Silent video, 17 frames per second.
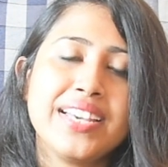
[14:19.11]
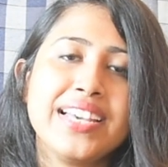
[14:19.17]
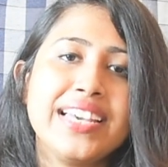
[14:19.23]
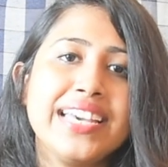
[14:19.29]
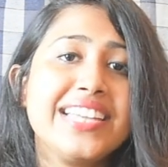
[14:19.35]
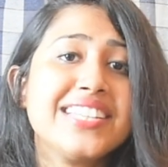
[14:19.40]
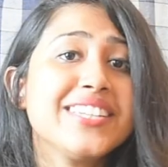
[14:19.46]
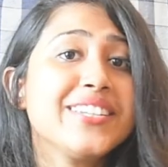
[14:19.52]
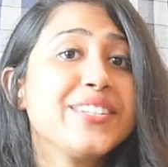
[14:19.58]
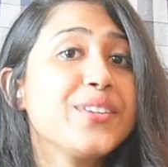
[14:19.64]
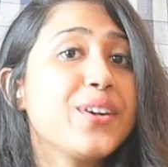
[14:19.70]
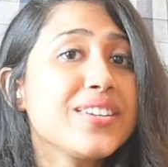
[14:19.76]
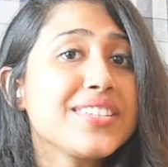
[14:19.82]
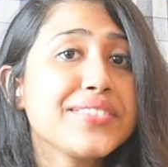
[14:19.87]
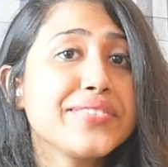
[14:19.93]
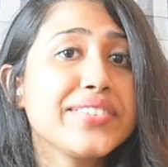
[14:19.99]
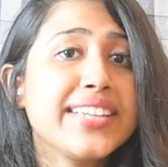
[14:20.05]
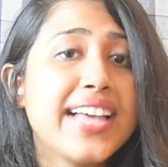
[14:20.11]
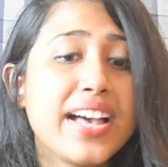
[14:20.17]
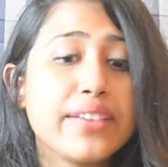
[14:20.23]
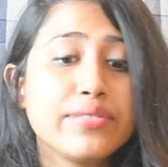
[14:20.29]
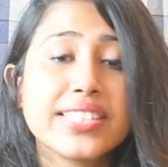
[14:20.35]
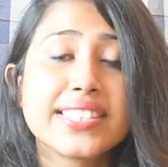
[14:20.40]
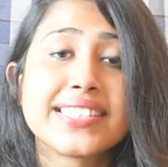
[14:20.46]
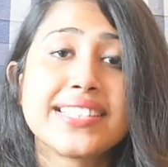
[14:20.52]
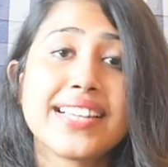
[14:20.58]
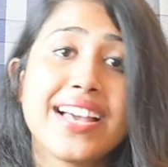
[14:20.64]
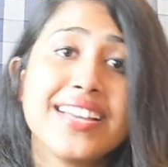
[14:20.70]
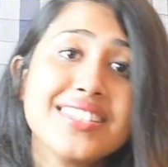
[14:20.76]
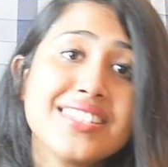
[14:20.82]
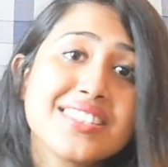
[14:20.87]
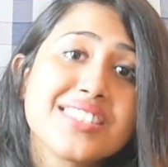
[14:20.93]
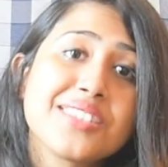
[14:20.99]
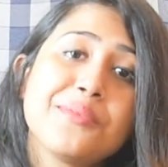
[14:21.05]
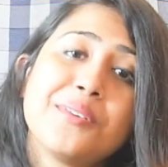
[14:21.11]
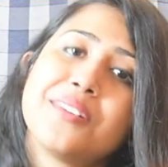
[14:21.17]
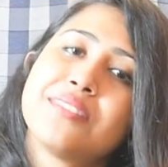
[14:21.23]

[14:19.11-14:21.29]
He did not even have the slightest